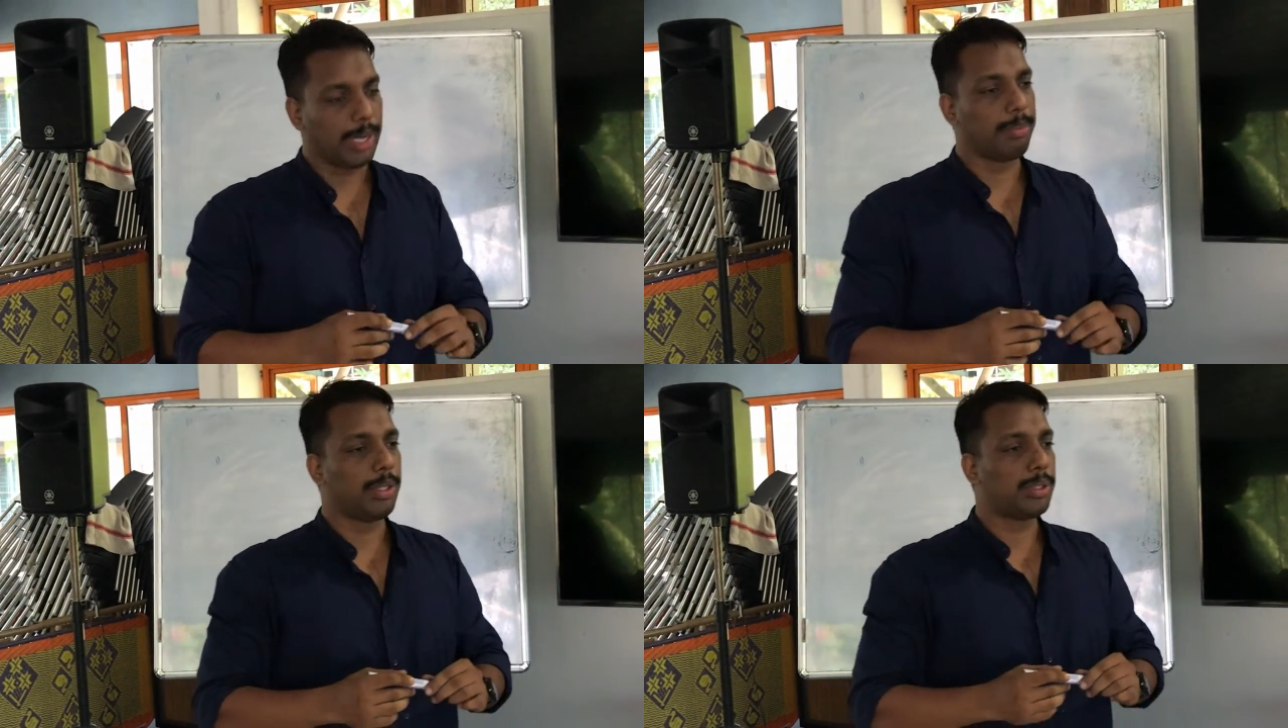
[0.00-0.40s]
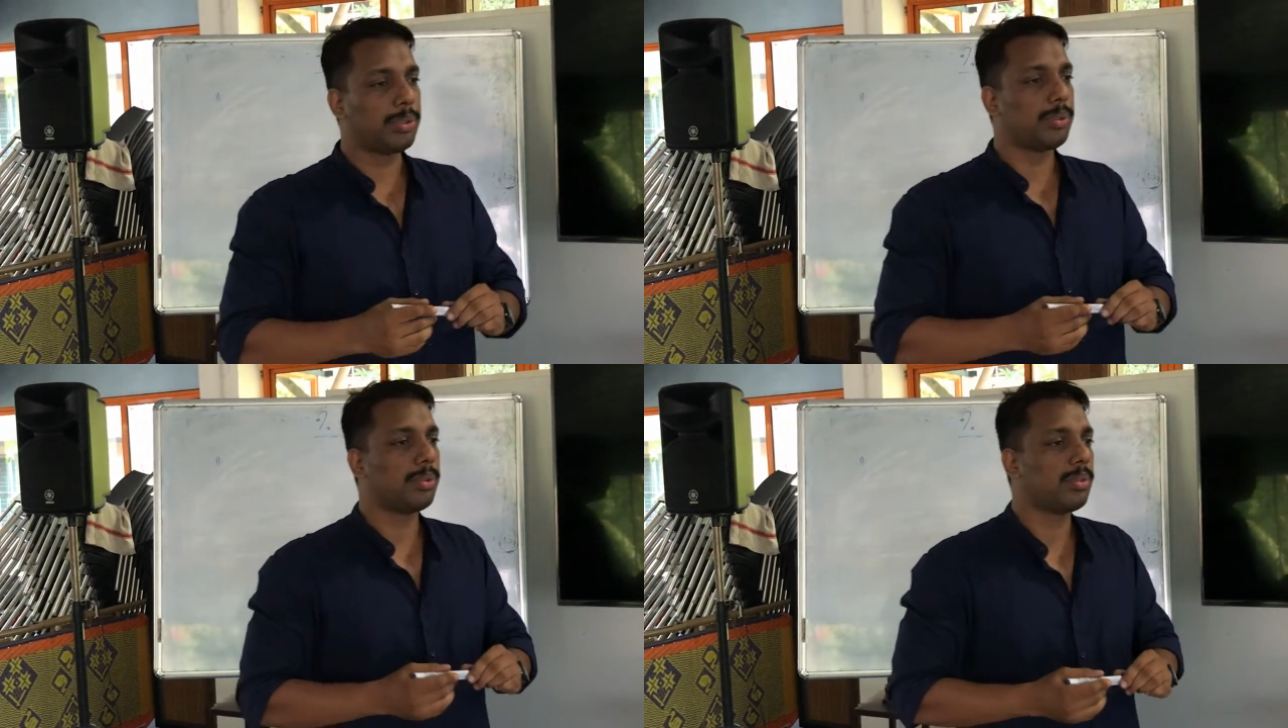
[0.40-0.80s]
able
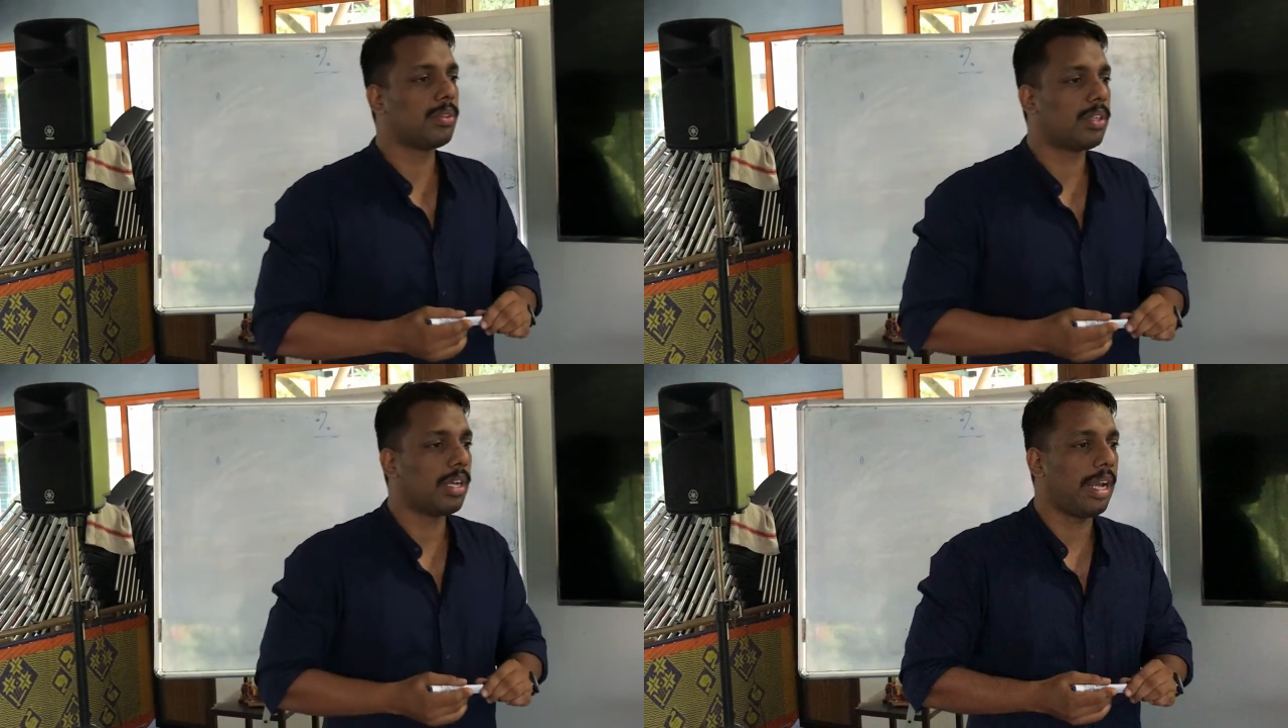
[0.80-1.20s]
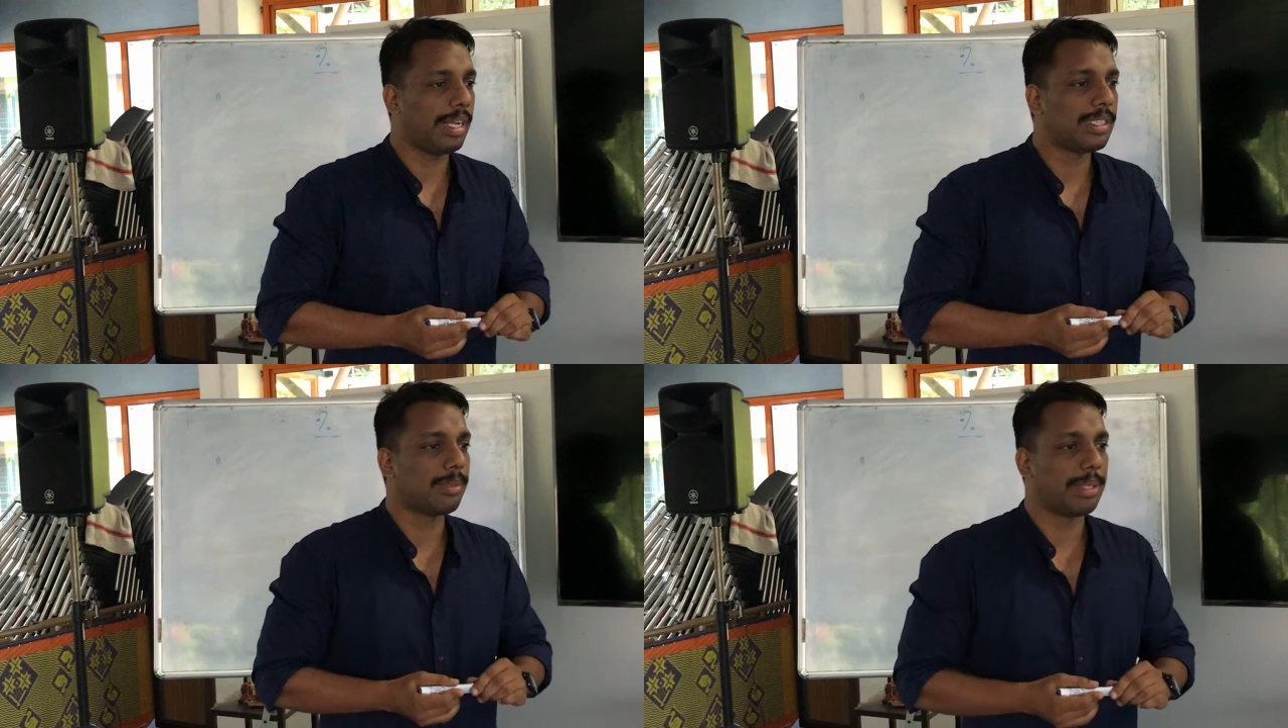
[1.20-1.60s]
to
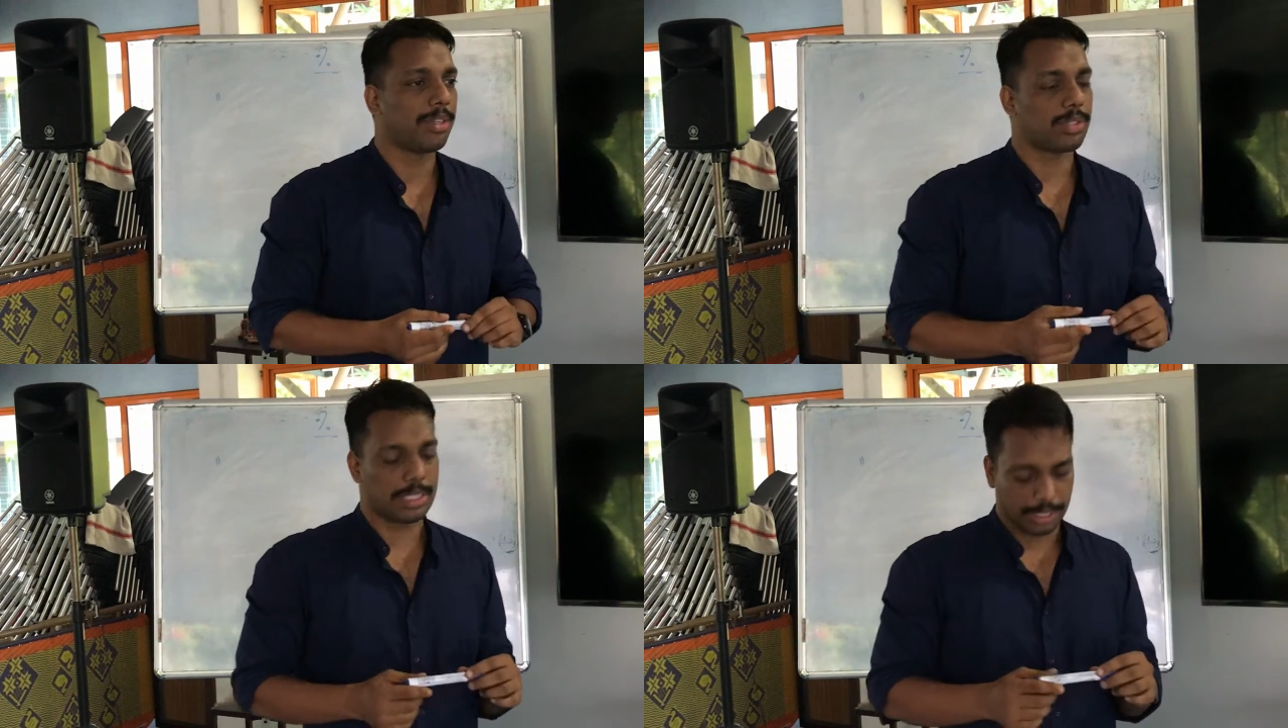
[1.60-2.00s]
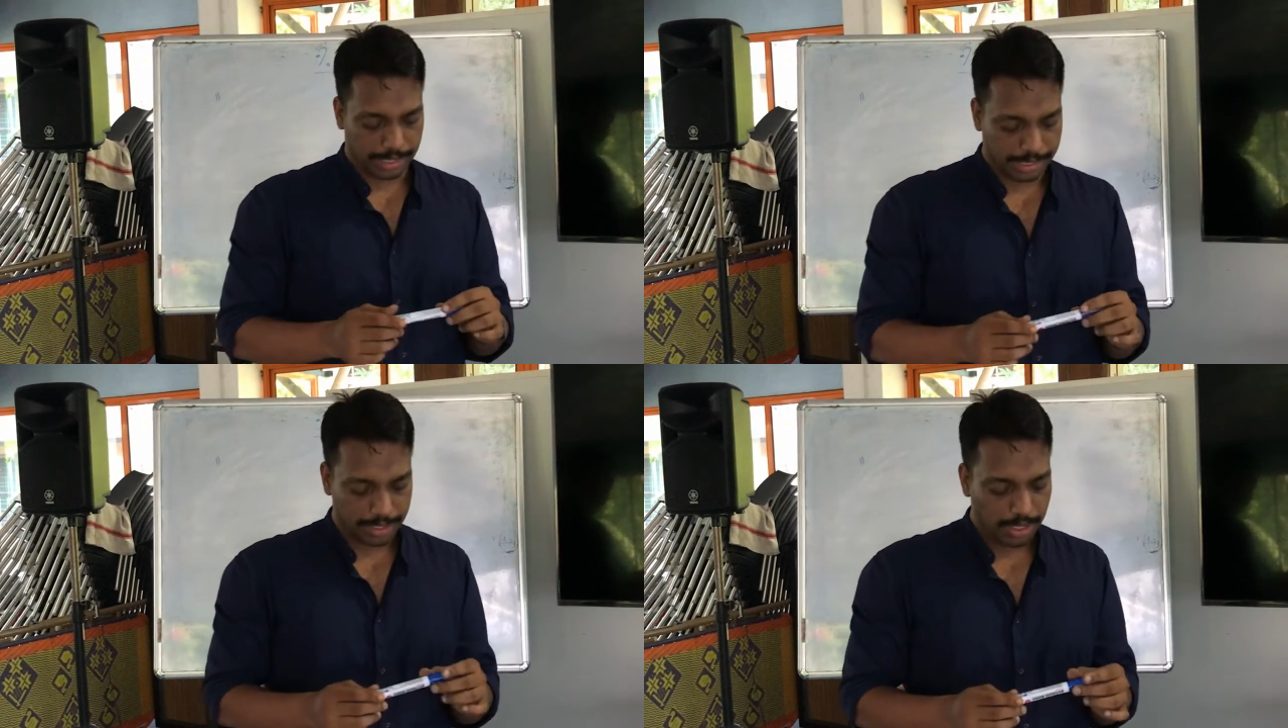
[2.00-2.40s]
answer my
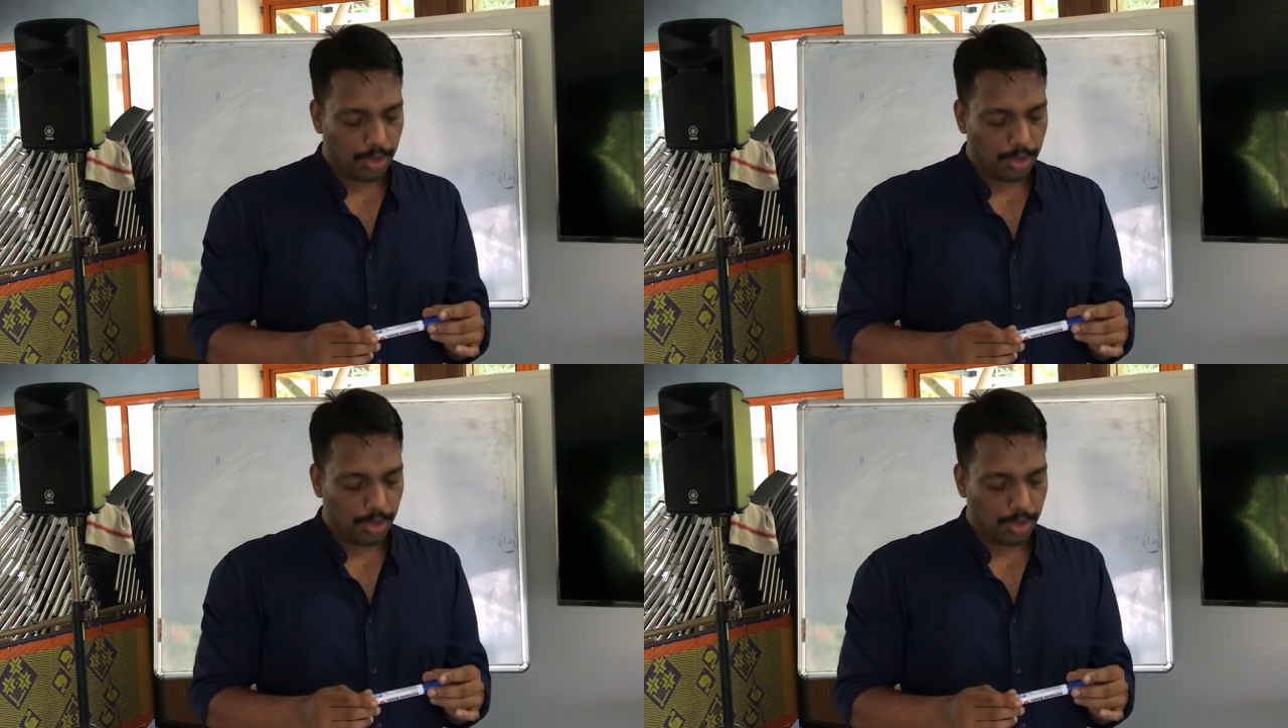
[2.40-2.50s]
question, like